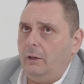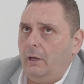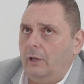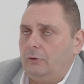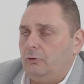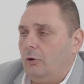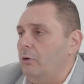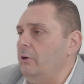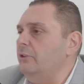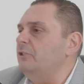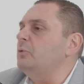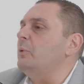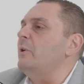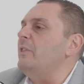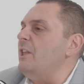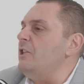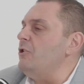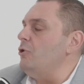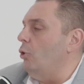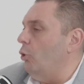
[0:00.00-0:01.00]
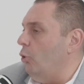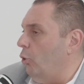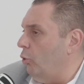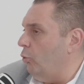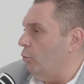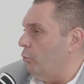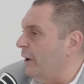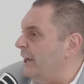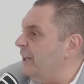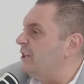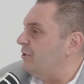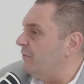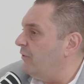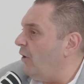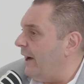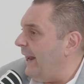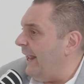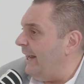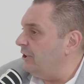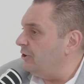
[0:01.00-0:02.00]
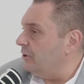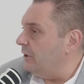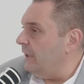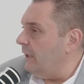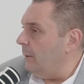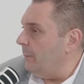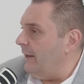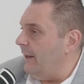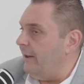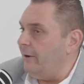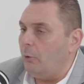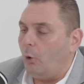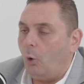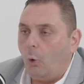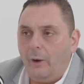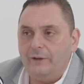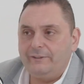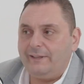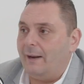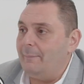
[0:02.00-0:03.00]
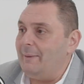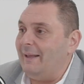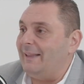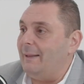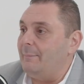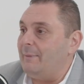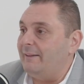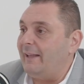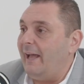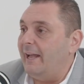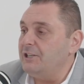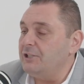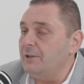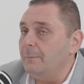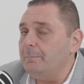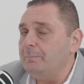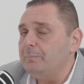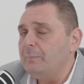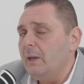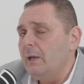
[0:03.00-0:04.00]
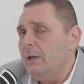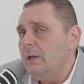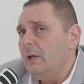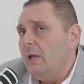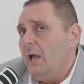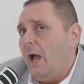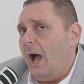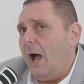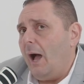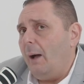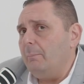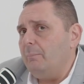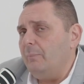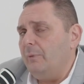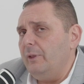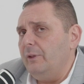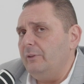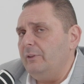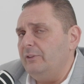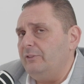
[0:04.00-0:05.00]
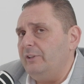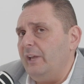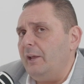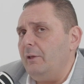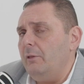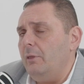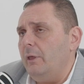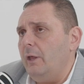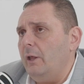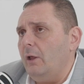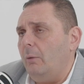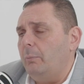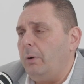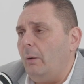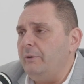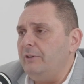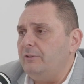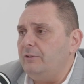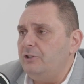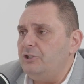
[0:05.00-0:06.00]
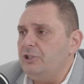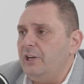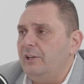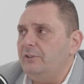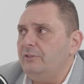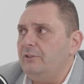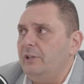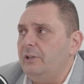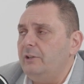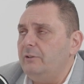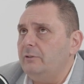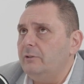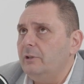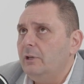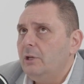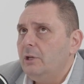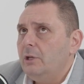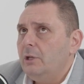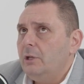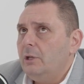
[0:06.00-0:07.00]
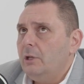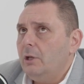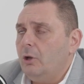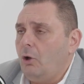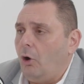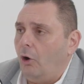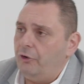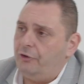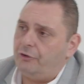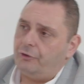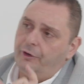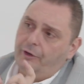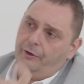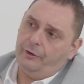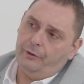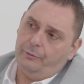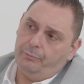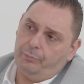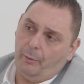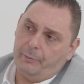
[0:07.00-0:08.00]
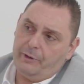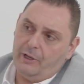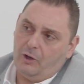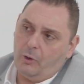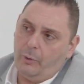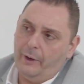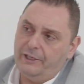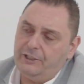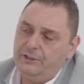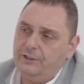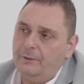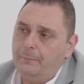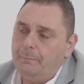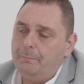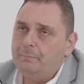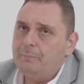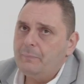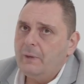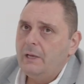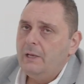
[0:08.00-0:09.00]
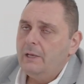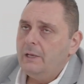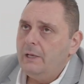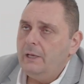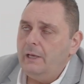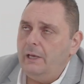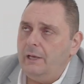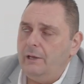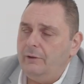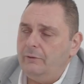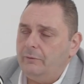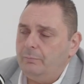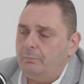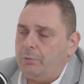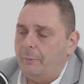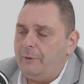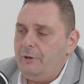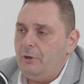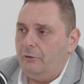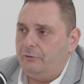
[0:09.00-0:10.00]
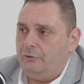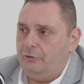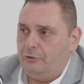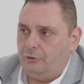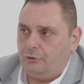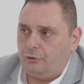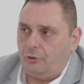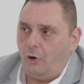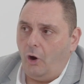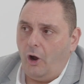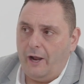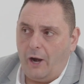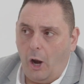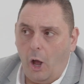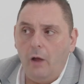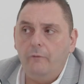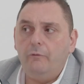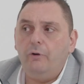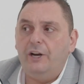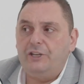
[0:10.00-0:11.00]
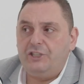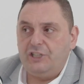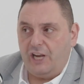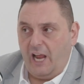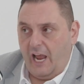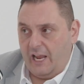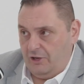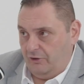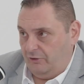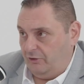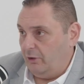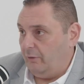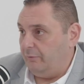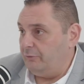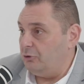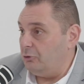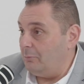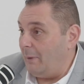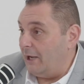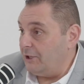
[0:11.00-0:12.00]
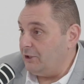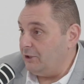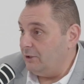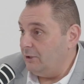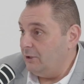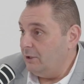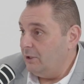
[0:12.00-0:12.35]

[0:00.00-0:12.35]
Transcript: as long as it's within your reach financially, I mean, there's always going to be a limitation. The second thing I'll probably suggest is, contrary to probably your question, is probably not to try and over-educate yourself too much.